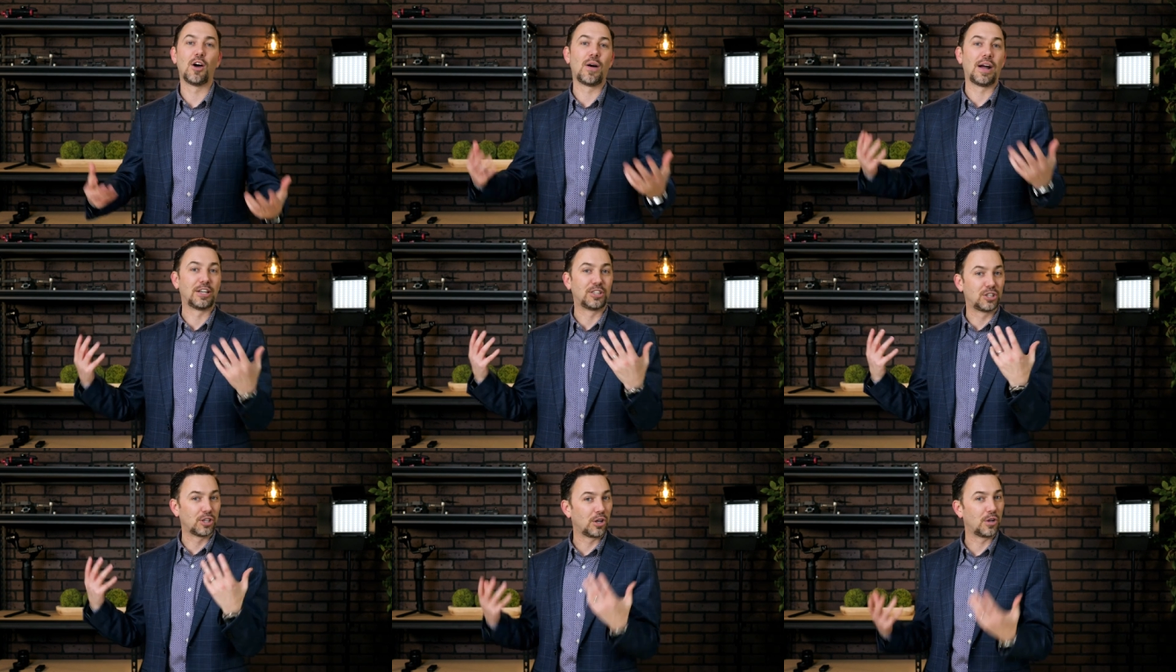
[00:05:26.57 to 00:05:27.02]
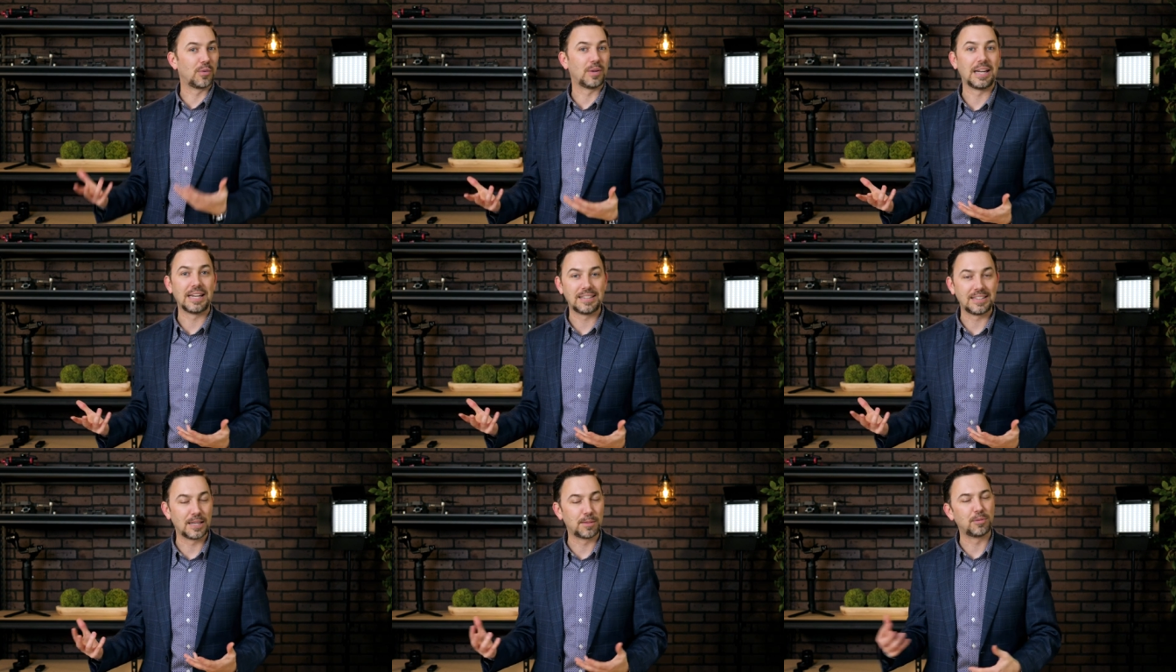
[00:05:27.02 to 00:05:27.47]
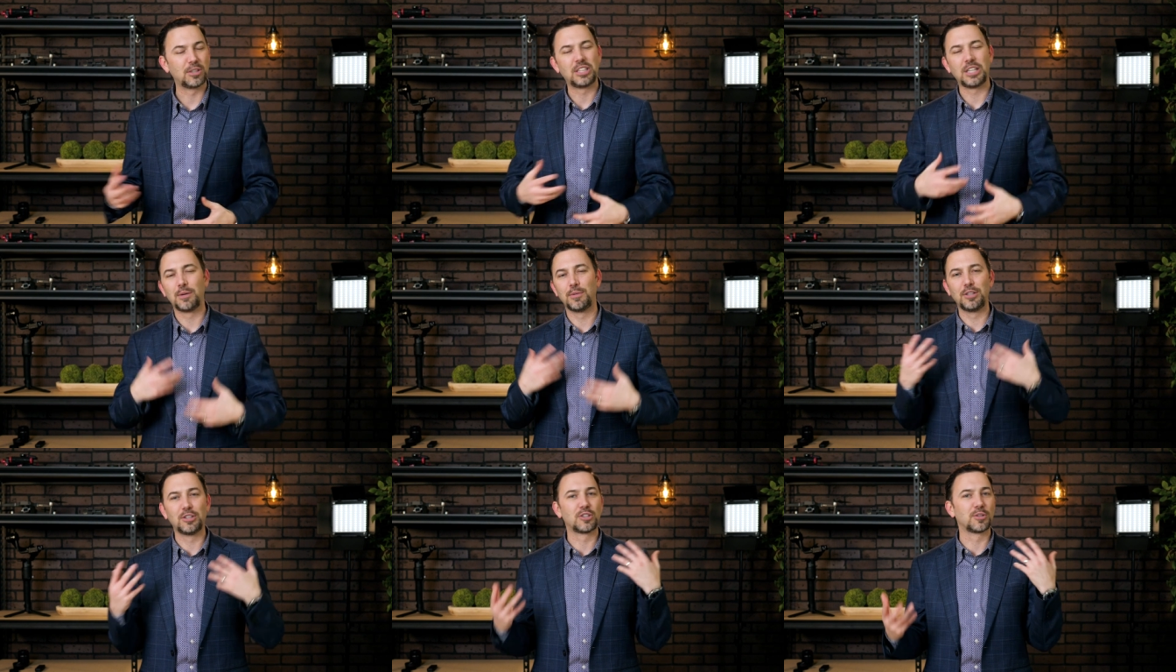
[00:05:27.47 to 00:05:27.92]
I show you an ATM
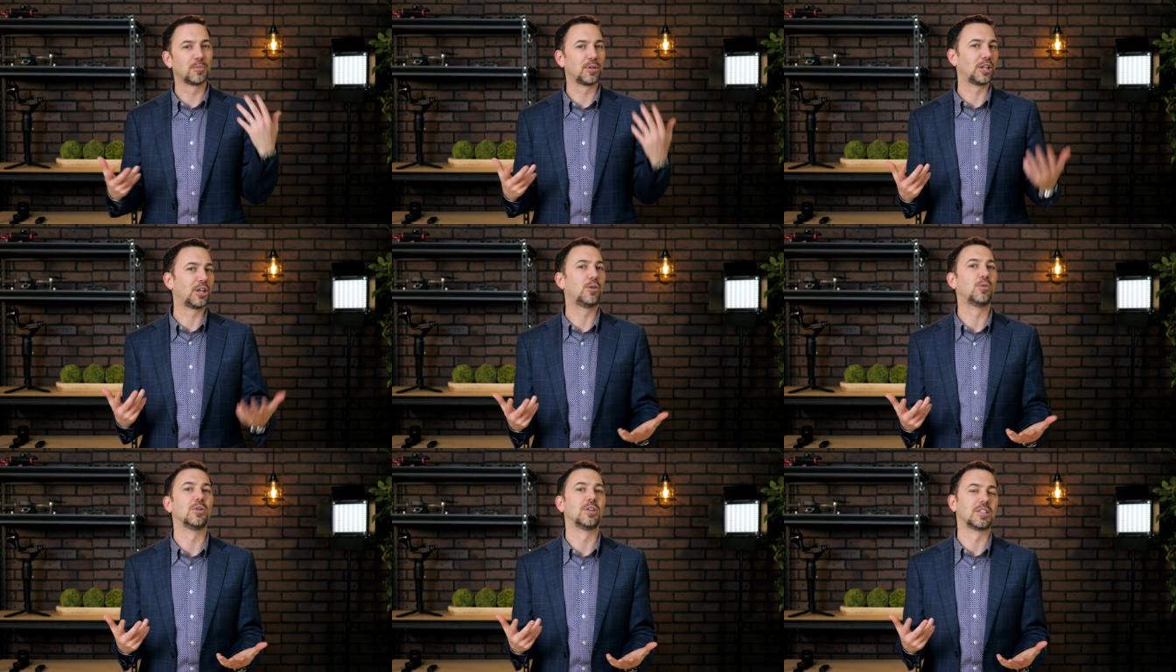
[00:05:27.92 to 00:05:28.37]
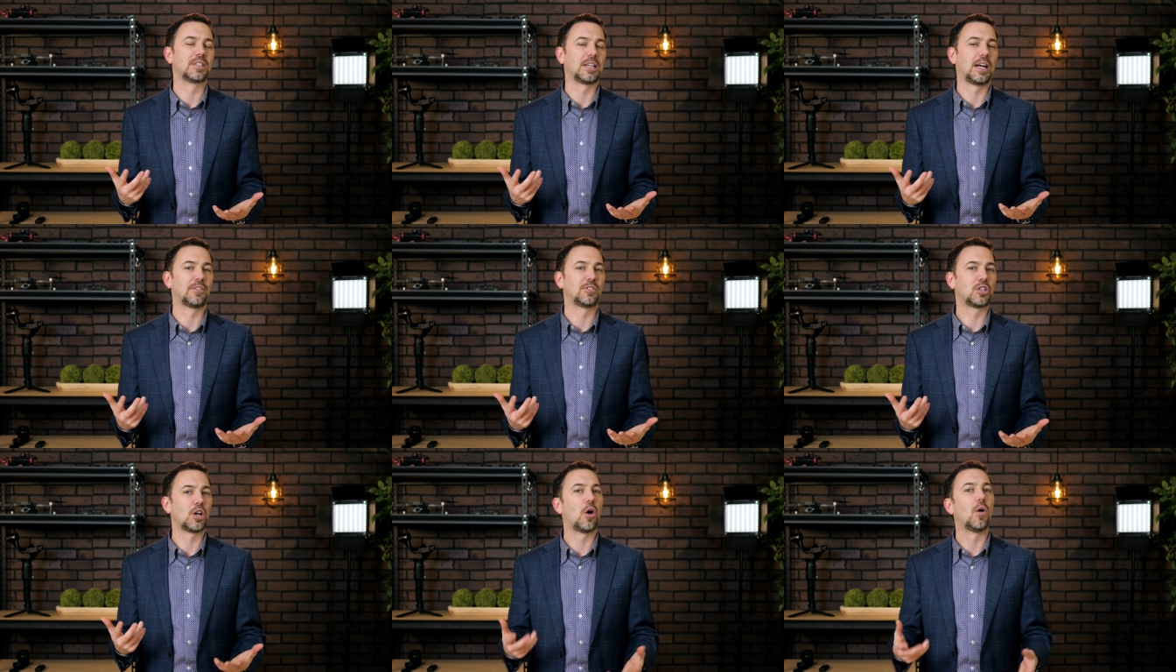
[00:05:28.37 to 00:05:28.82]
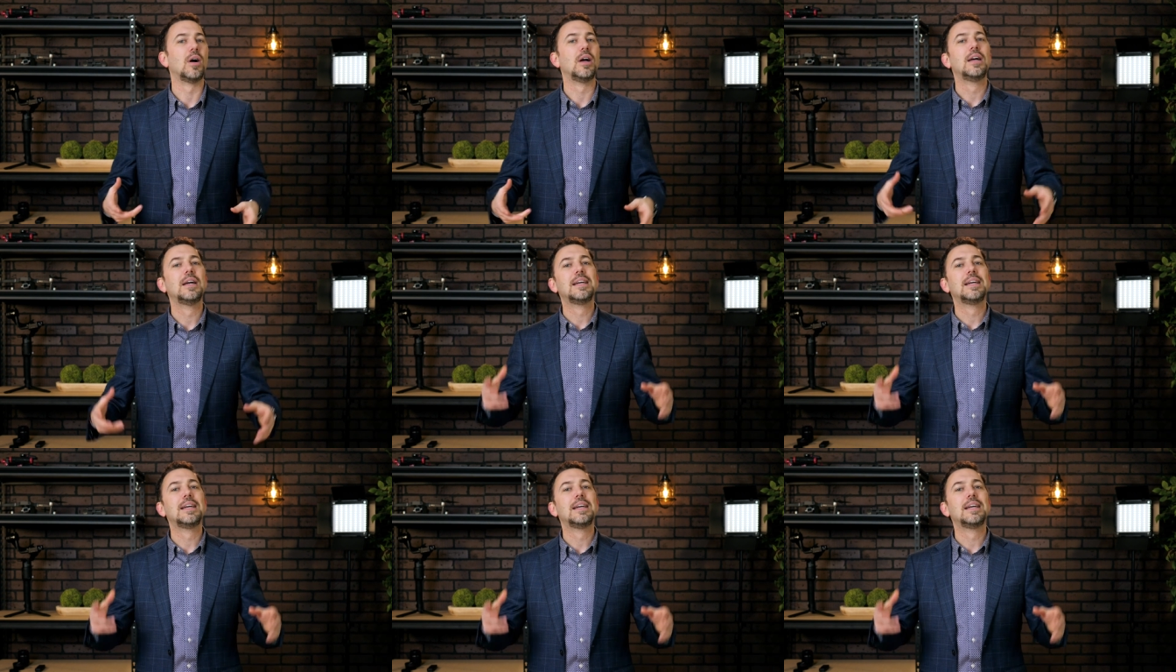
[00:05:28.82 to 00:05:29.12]
machine. We do some really cool stuff. So